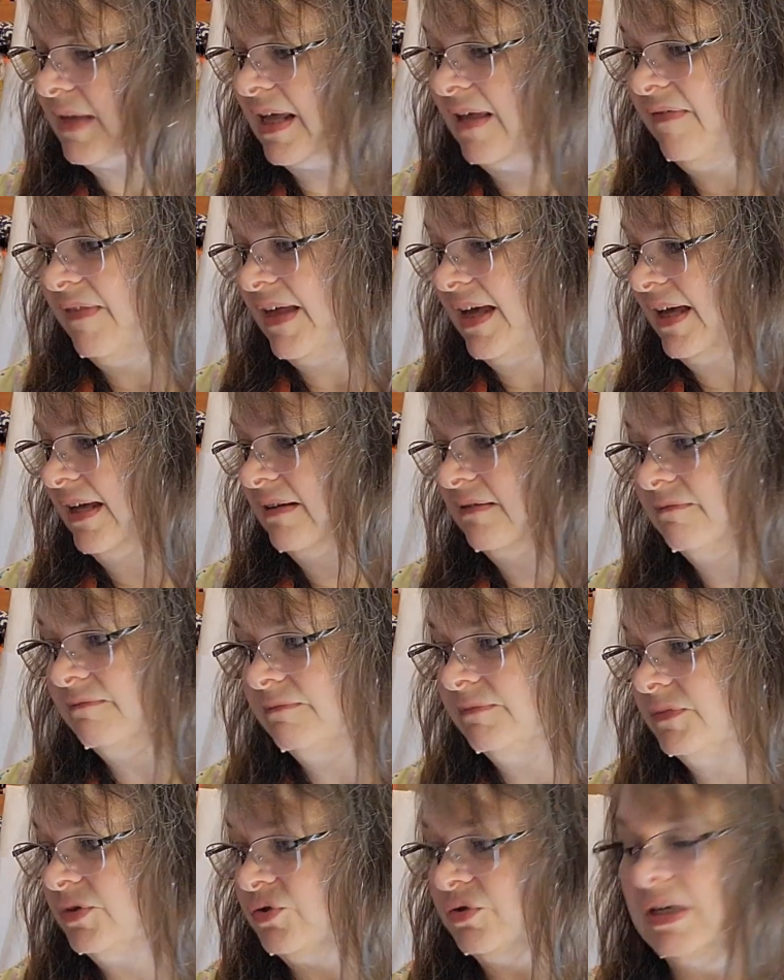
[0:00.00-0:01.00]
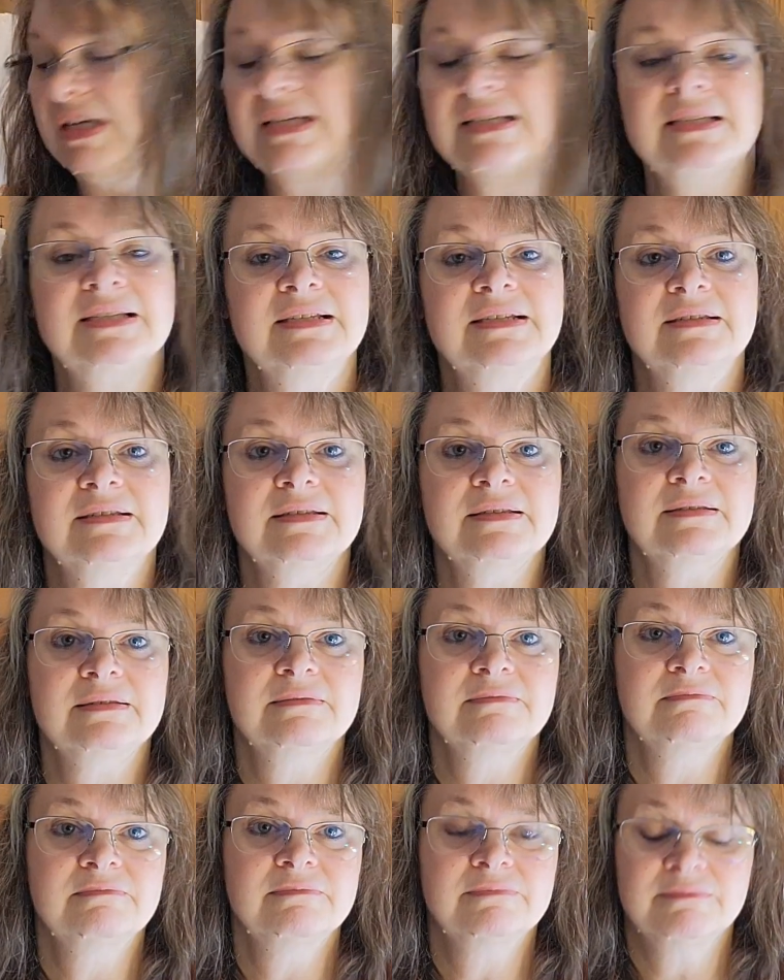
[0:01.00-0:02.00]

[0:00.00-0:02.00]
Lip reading: and that dress is